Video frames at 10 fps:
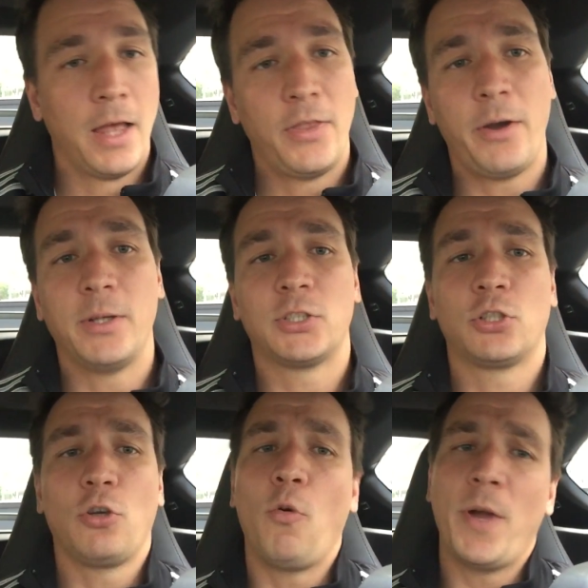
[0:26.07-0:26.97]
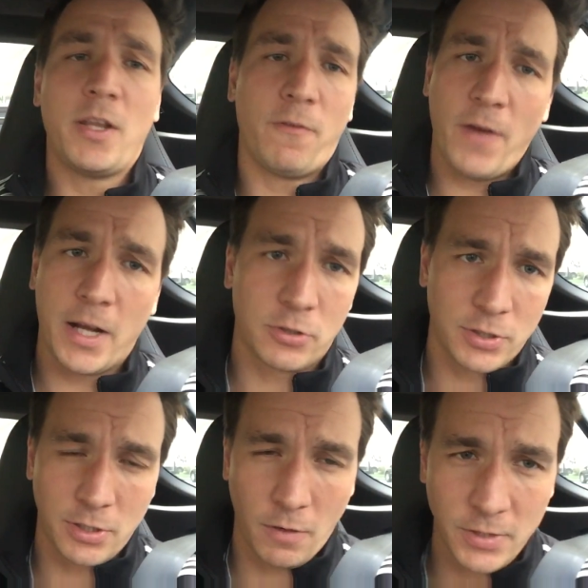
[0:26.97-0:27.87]
There is so many
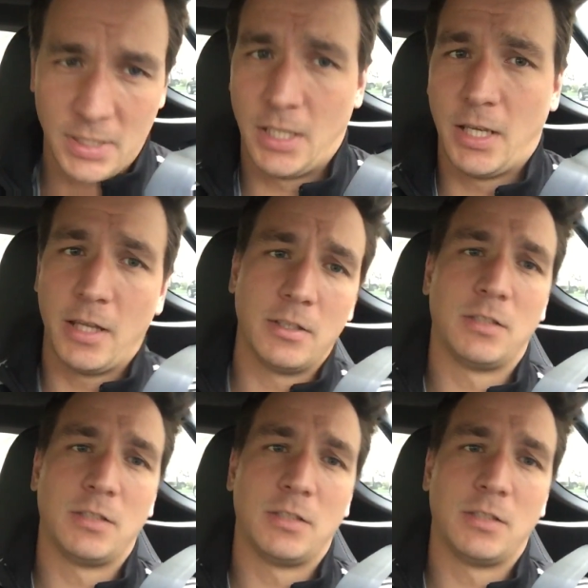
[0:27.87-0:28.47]
factors, and obviously in